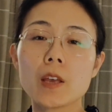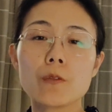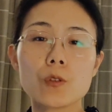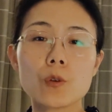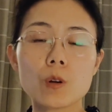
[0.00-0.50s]

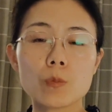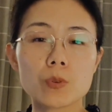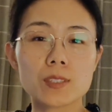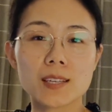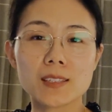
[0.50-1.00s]
If you are
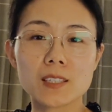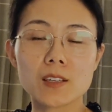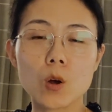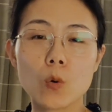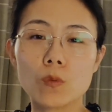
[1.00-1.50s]

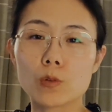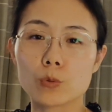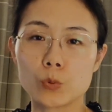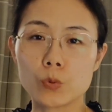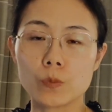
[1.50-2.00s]
presenting
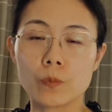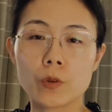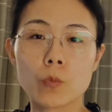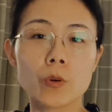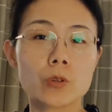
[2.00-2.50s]
over Zoom,
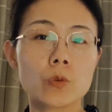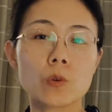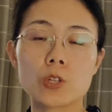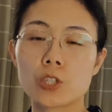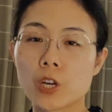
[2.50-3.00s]
where you
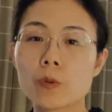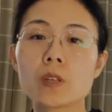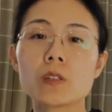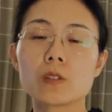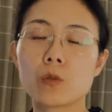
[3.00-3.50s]
are
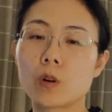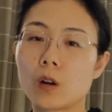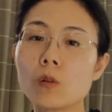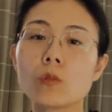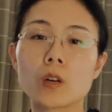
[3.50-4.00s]
sharing your
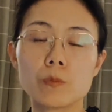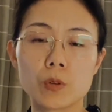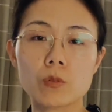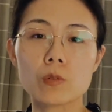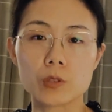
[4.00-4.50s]
own
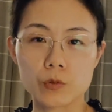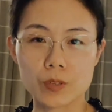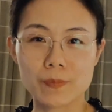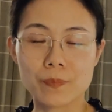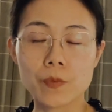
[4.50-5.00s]
computer
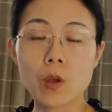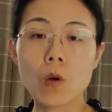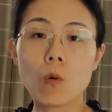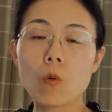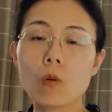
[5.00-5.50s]
screen,
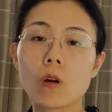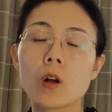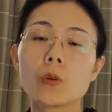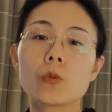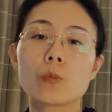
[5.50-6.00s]
or
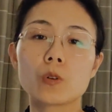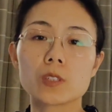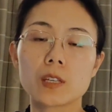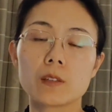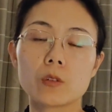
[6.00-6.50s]
your
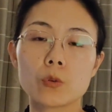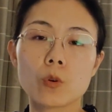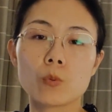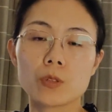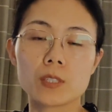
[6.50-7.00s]

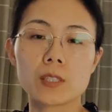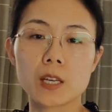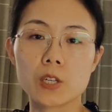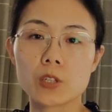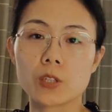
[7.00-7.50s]

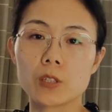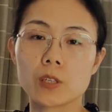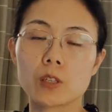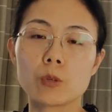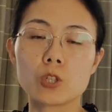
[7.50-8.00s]
presentation is
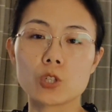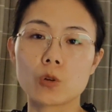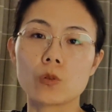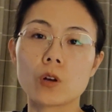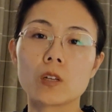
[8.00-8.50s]
going to be
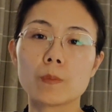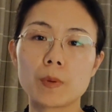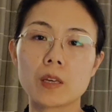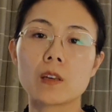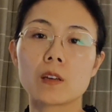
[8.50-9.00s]
shown on a
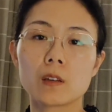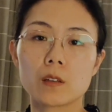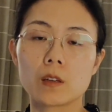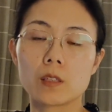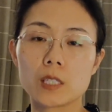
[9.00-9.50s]
big
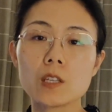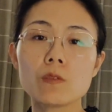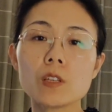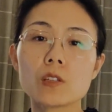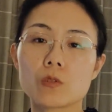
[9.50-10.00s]

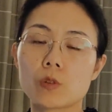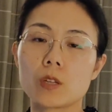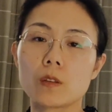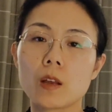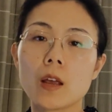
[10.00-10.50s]
TV
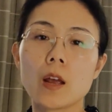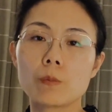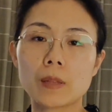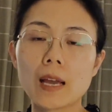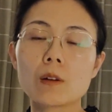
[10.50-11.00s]
screen,
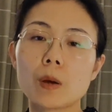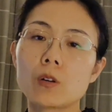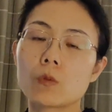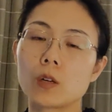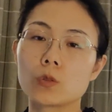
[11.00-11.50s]
black
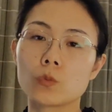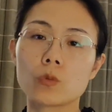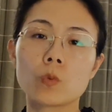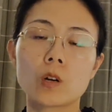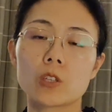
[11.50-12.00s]
background
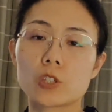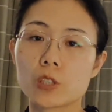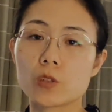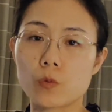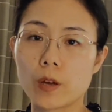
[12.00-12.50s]
would work
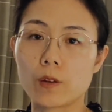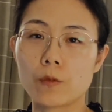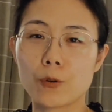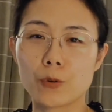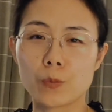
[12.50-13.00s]
just great
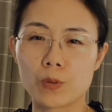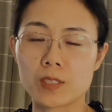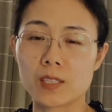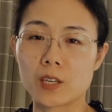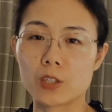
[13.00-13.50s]
for your
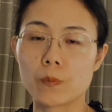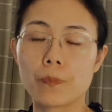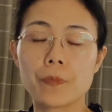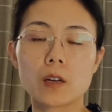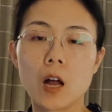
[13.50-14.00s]
presentation.
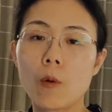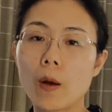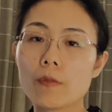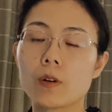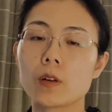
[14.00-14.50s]

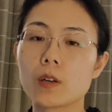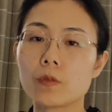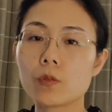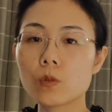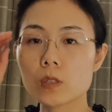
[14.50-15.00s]
However,
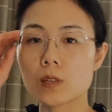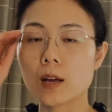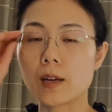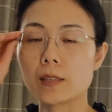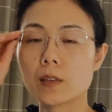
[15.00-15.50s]
if your
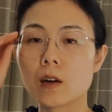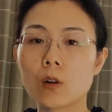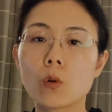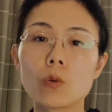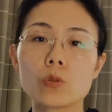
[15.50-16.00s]
slides
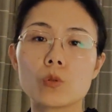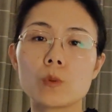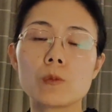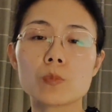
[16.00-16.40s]
are going to be